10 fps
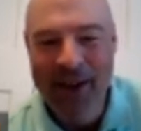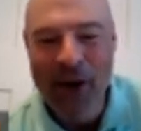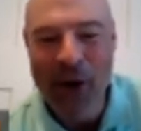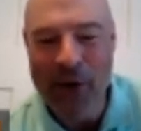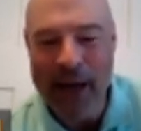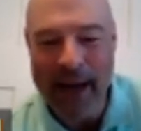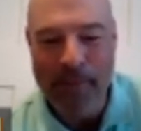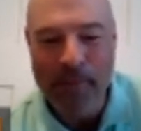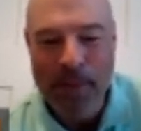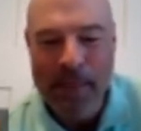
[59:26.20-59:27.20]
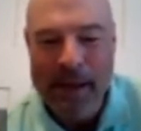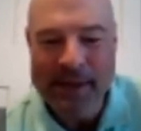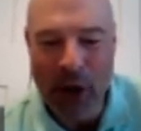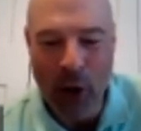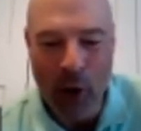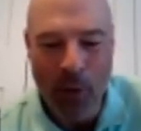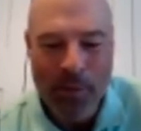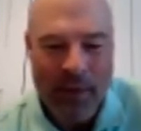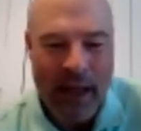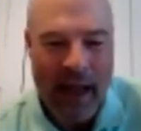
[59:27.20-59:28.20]
Okay, so
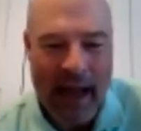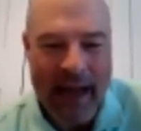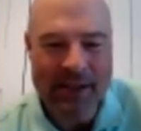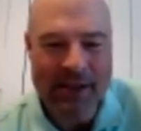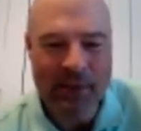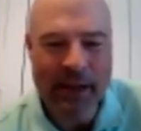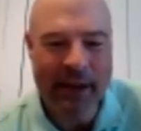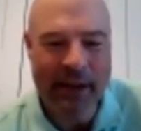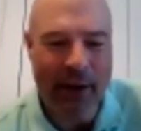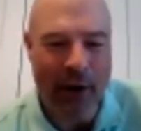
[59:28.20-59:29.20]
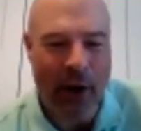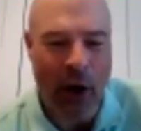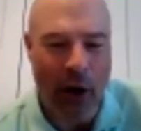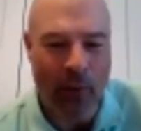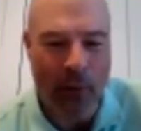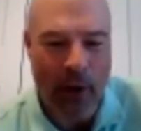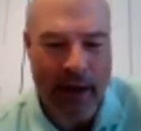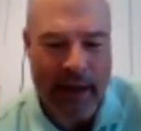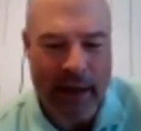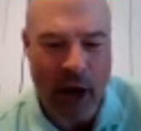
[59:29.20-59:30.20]
as we here are
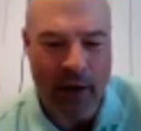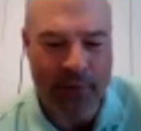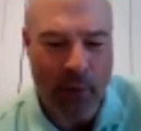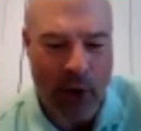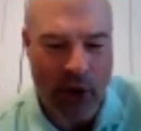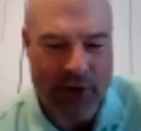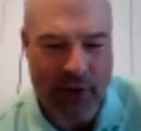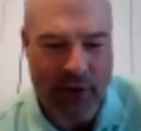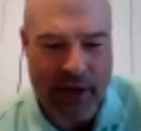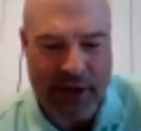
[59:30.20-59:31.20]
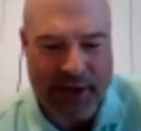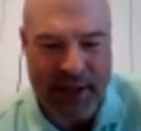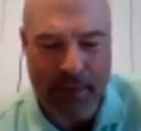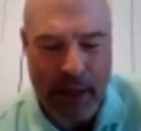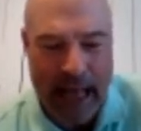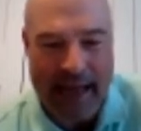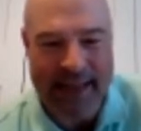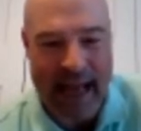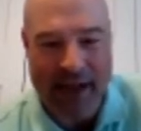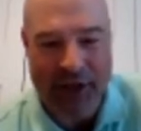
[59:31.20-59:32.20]
running the off the ball screens, you see the
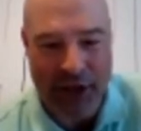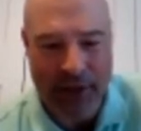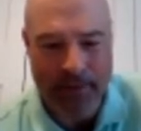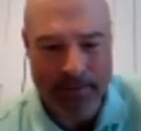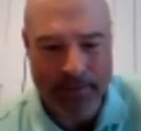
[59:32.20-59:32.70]
blast action.